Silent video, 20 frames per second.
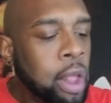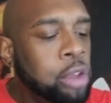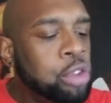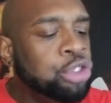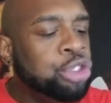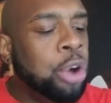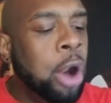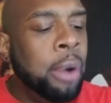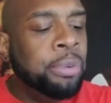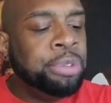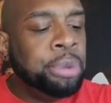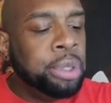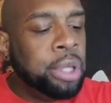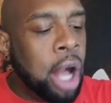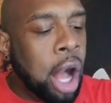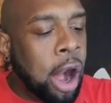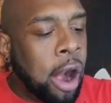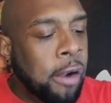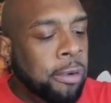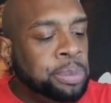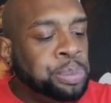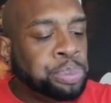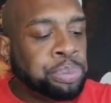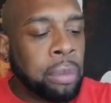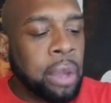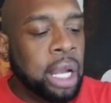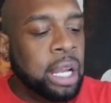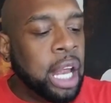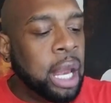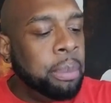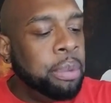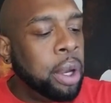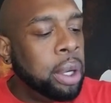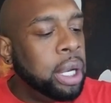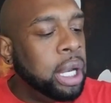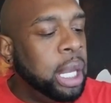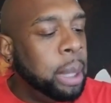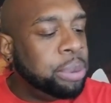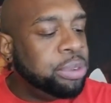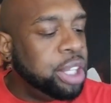Show them some love. Let them know the
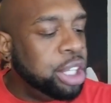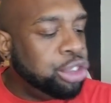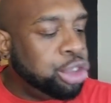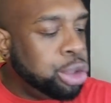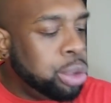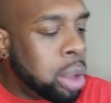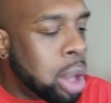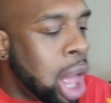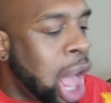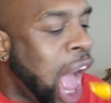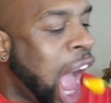lip sent you.